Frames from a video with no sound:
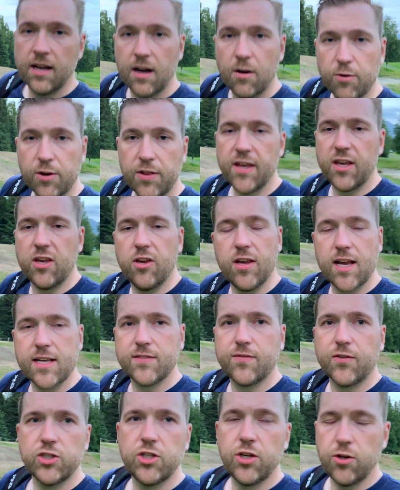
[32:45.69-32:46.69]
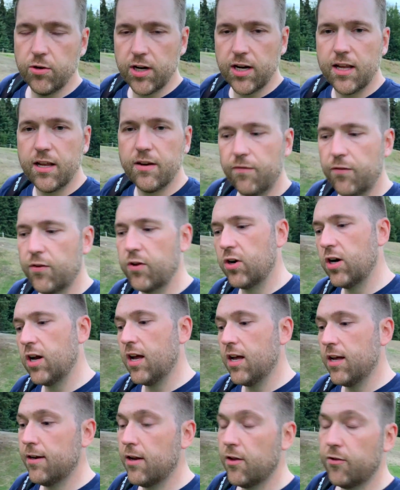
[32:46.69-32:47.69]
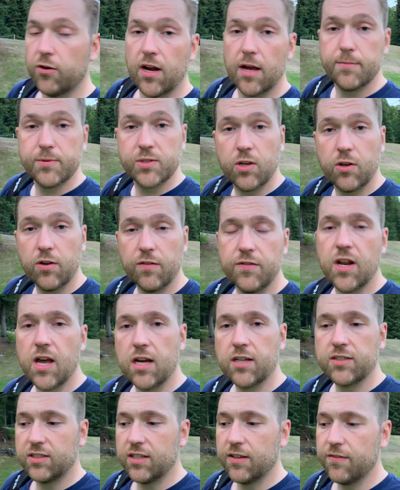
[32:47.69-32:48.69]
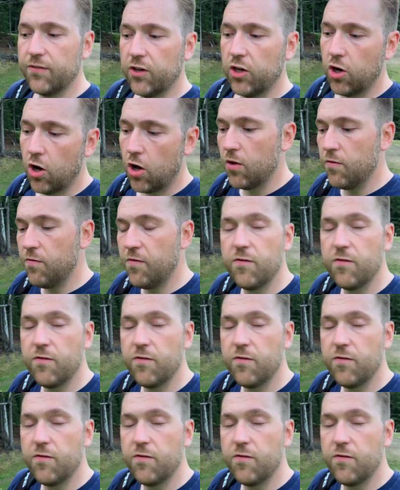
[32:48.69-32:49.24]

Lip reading: I want to thank you guys for tuning in for another episode of Knock Stiff Golf.